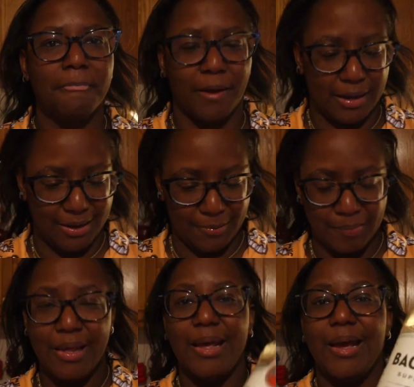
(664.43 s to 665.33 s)
Okay,
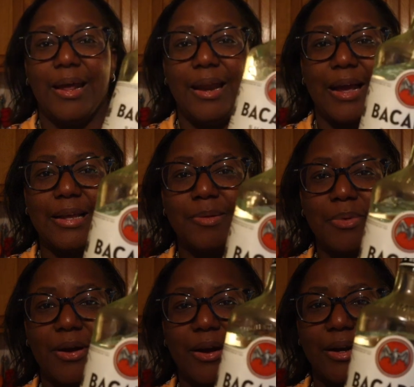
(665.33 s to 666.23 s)
and then I got some
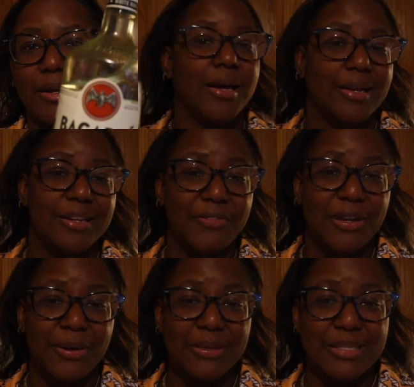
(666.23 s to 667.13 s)
Bacardi. This
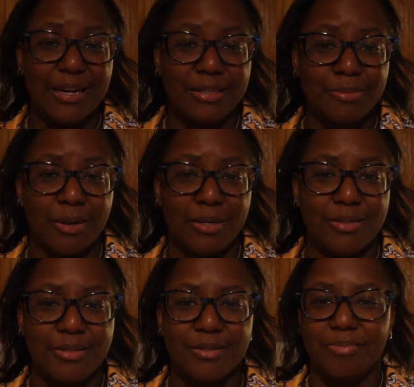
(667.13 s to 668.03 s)
video is not
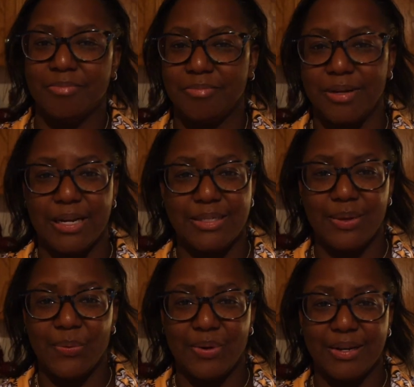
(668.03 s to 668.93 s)
sponsored, but I
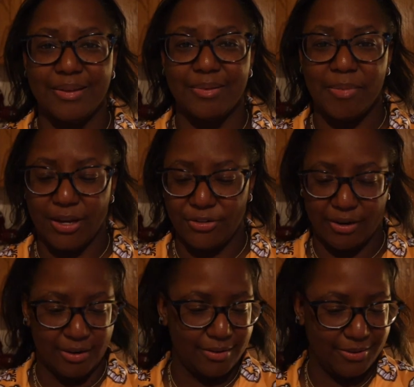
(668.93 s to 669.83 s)
still wanted to make a
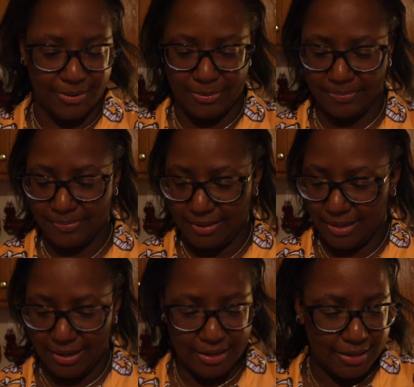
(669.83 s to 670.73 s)
drink. So
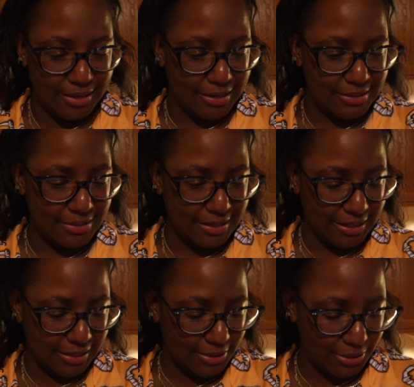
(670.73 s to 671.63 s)
let's
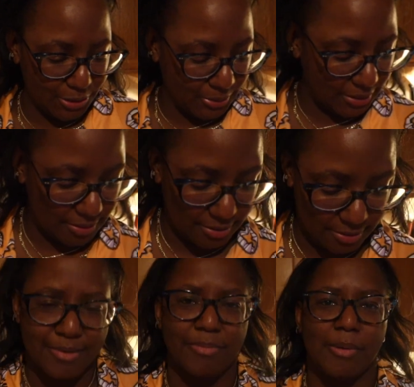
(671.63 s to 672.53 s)
get to it.
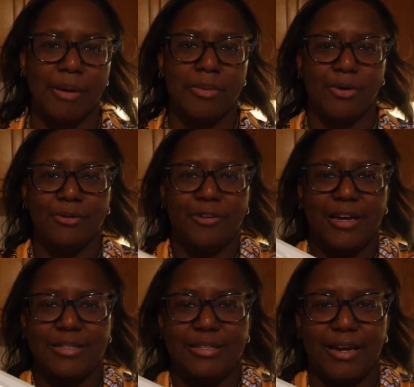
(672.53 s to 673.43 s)
My mama old
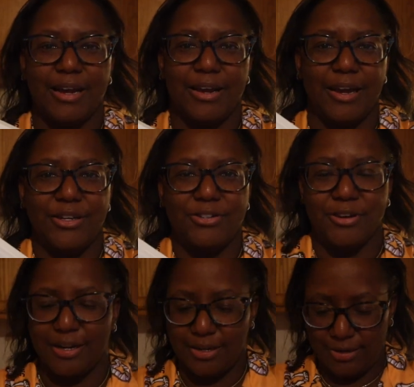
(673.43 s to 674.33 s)
fashioned, she got ice
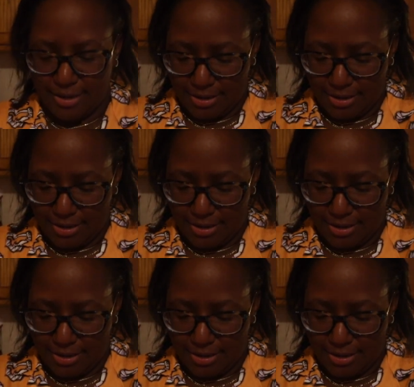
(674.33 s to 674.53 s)
trays.